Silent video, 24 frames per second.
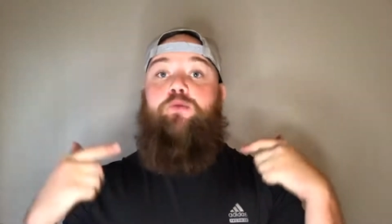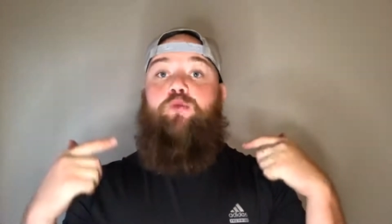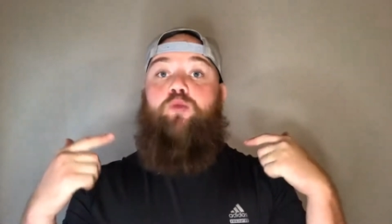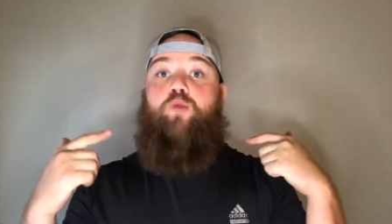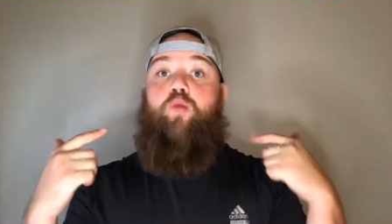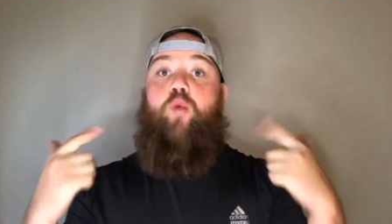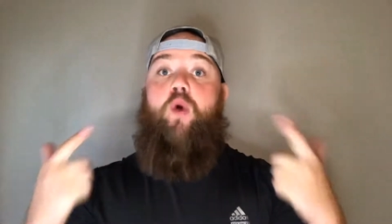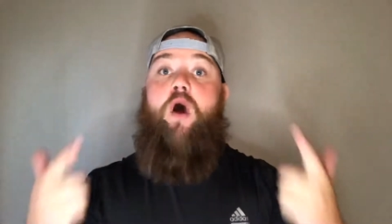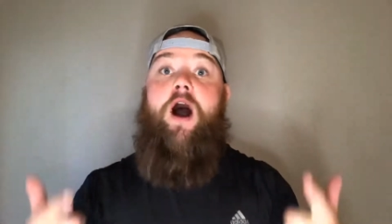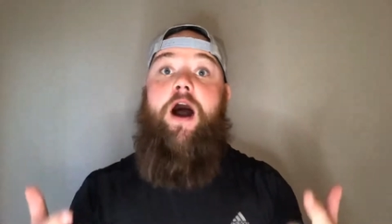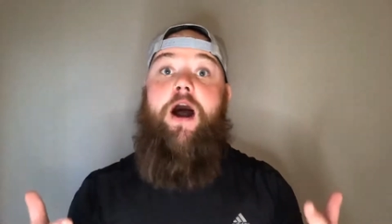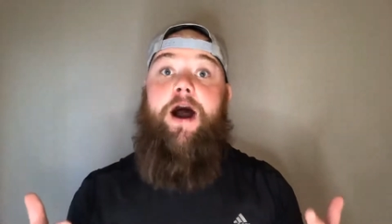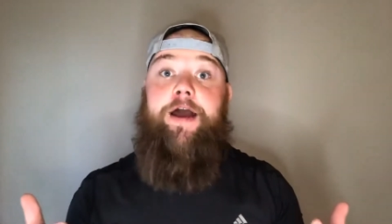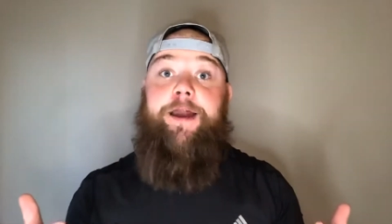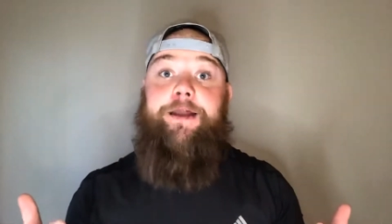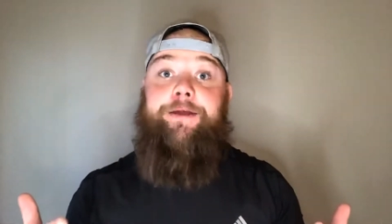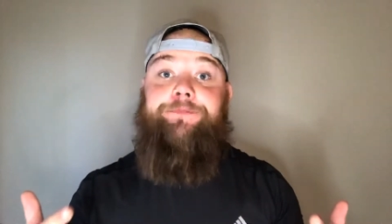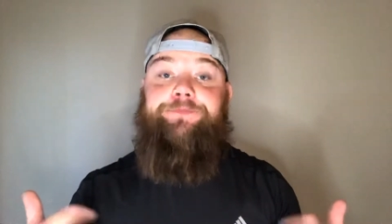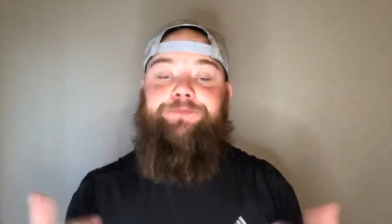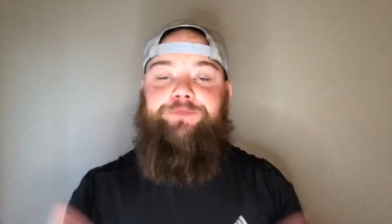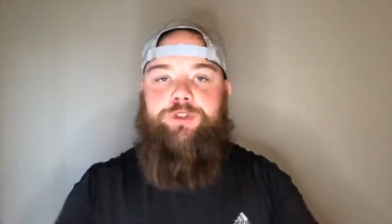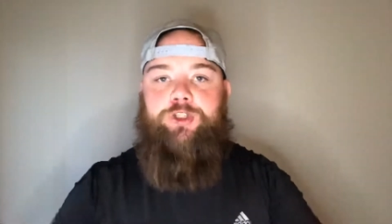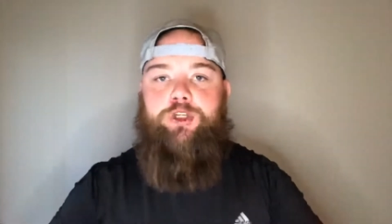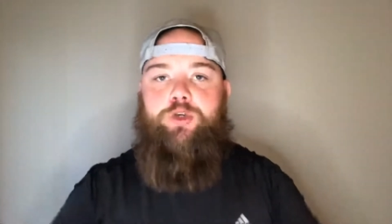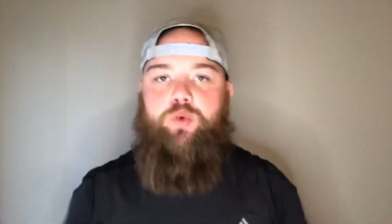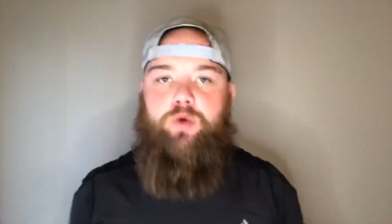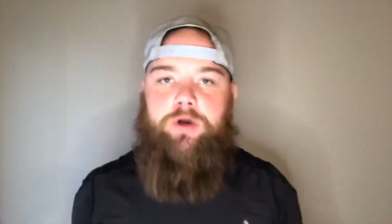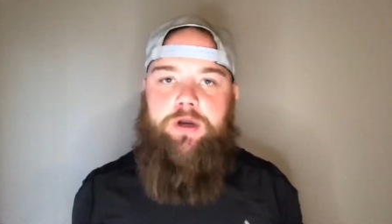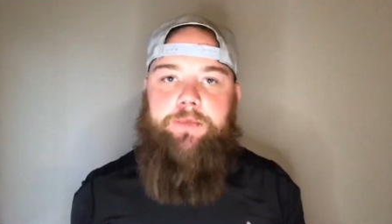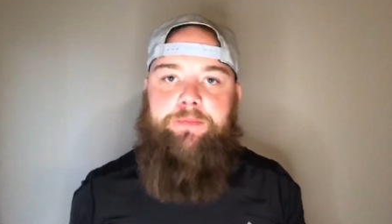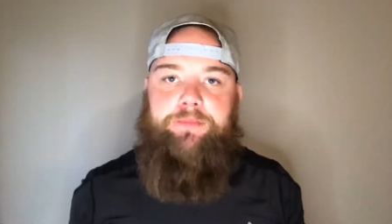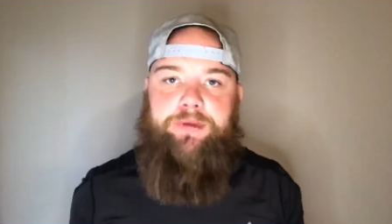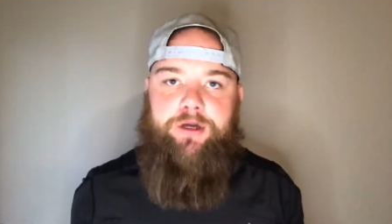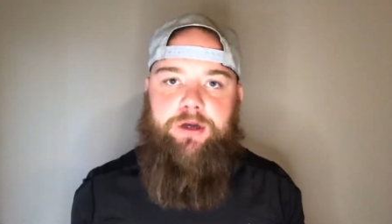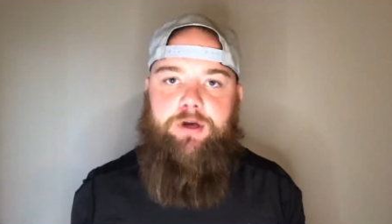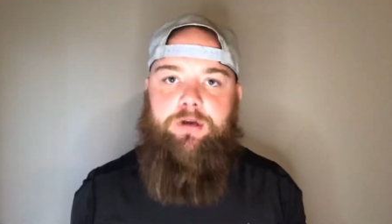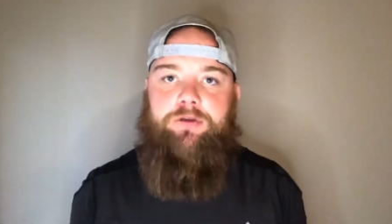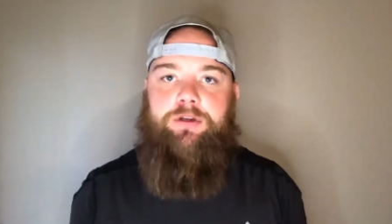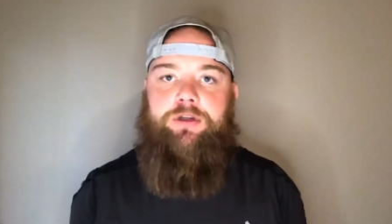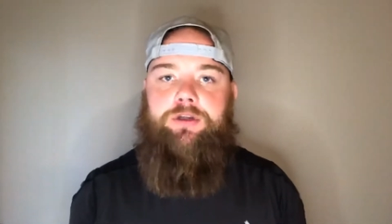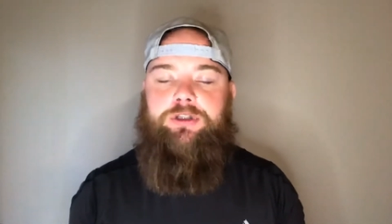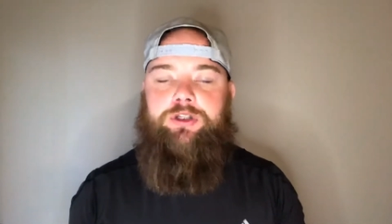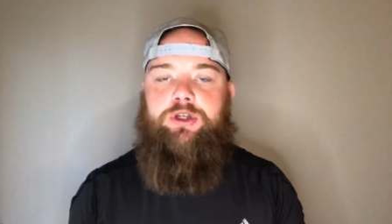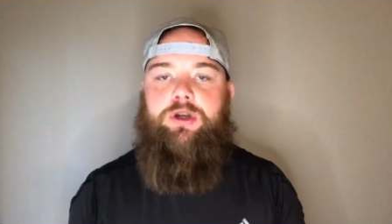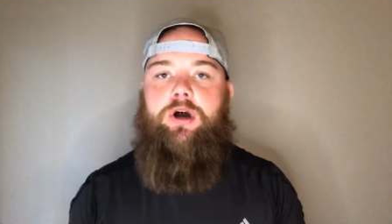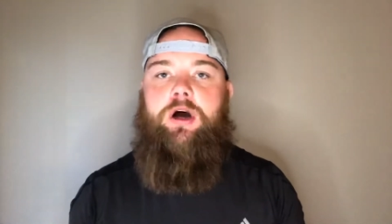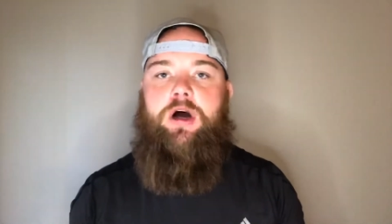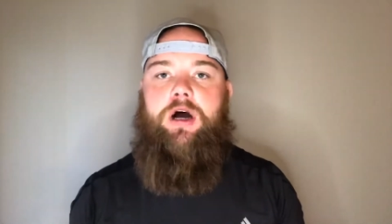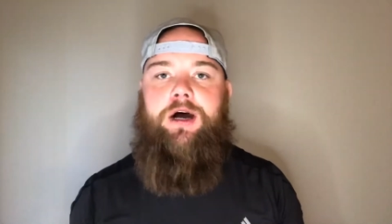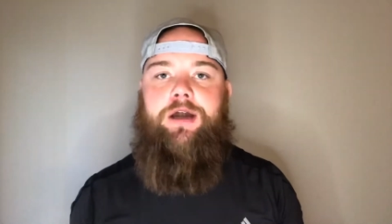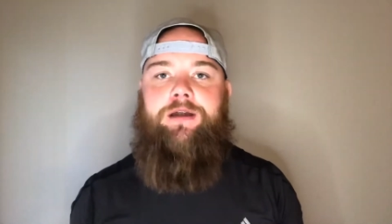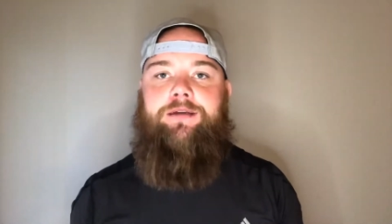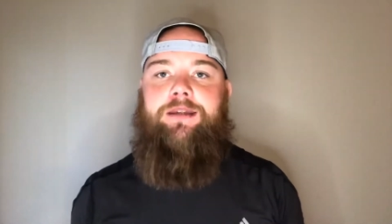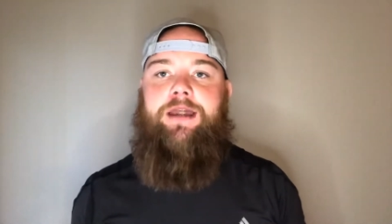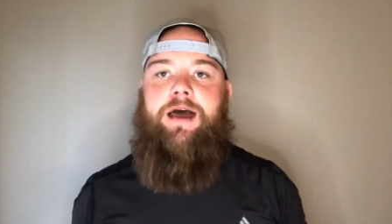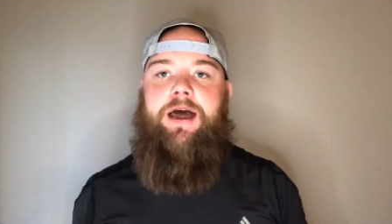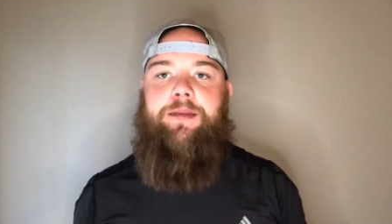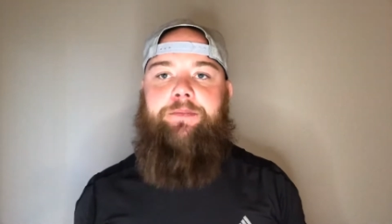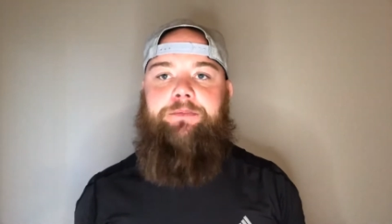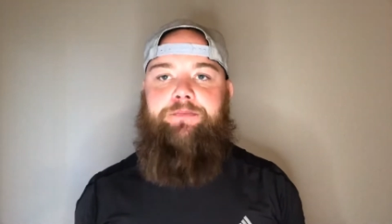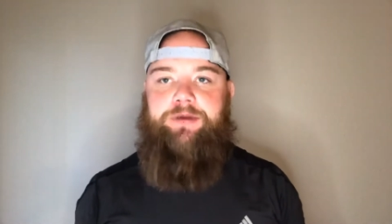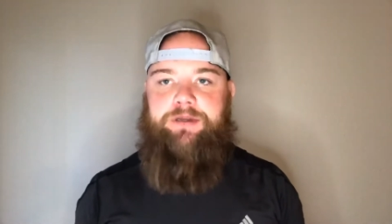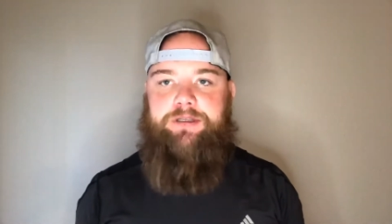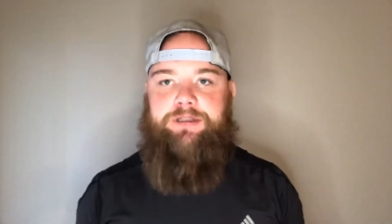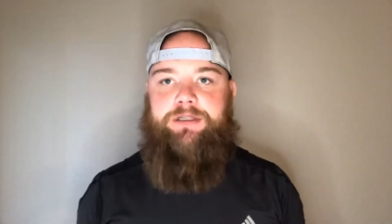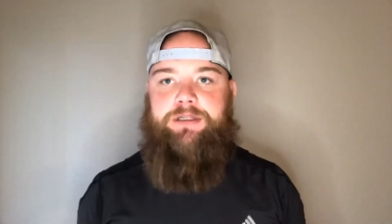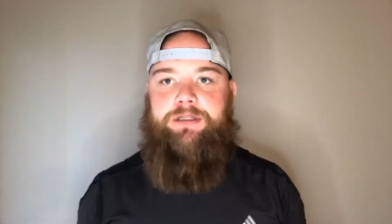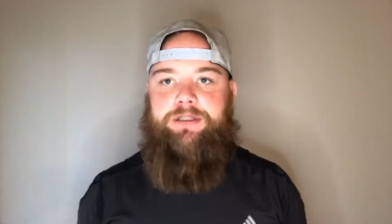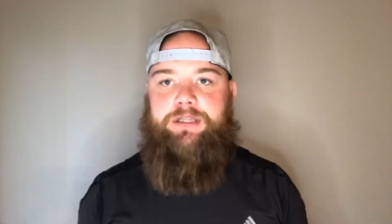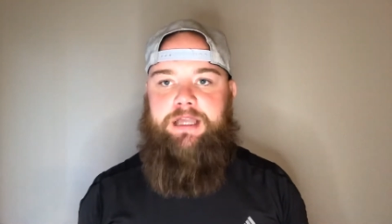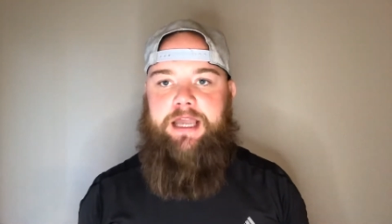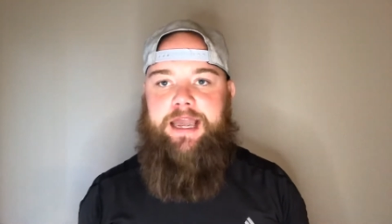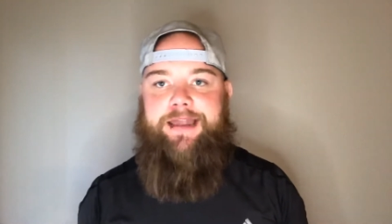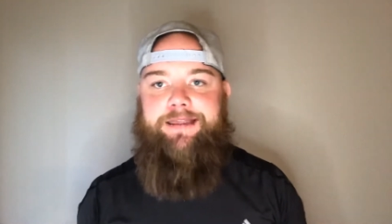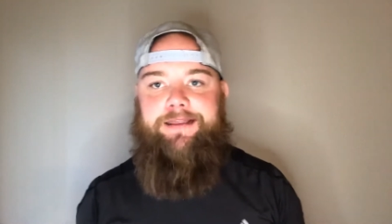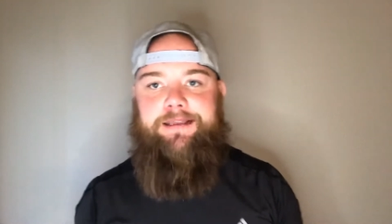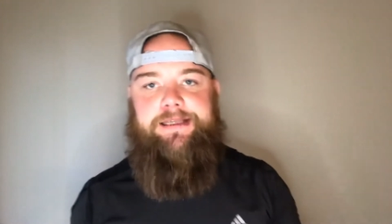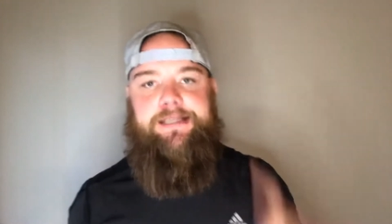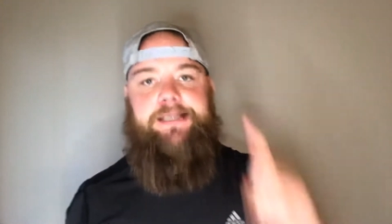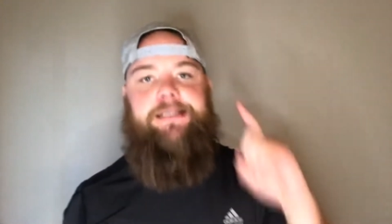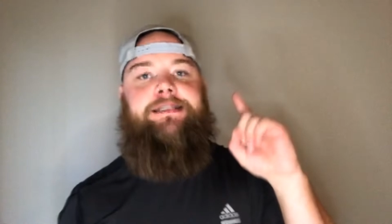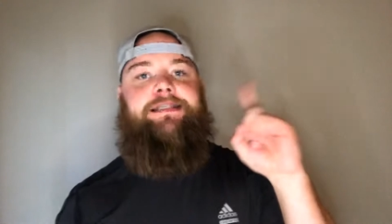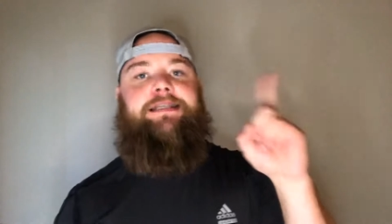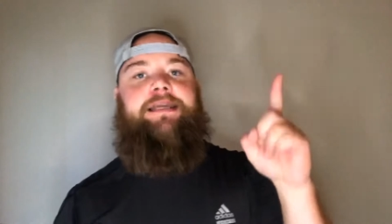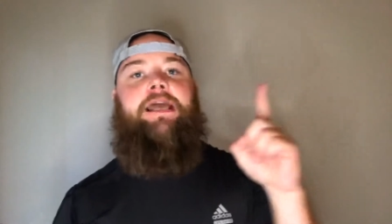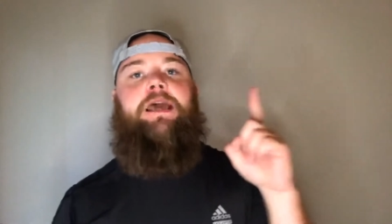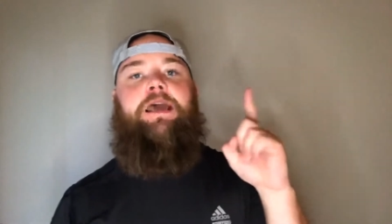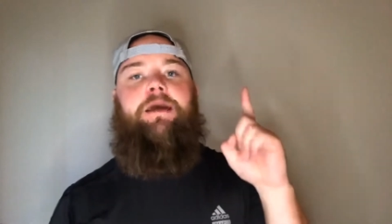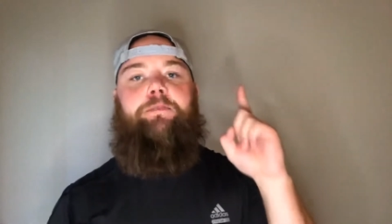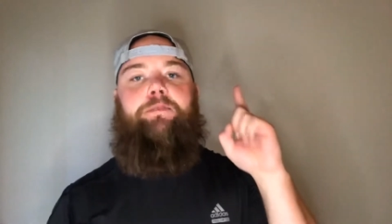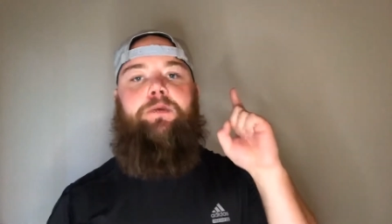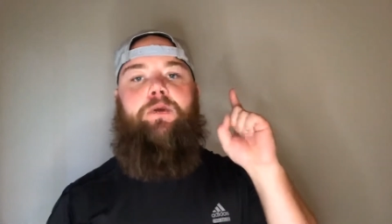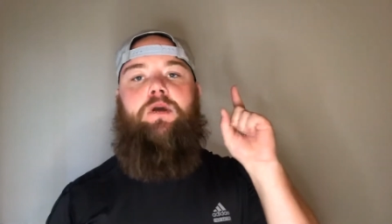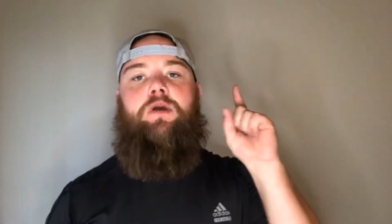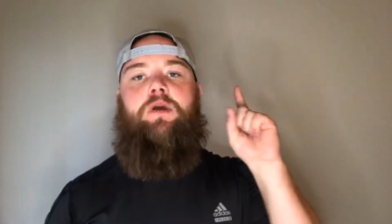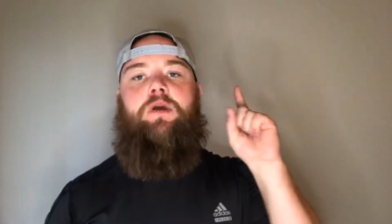why do you want to build your online business, okay? This is tip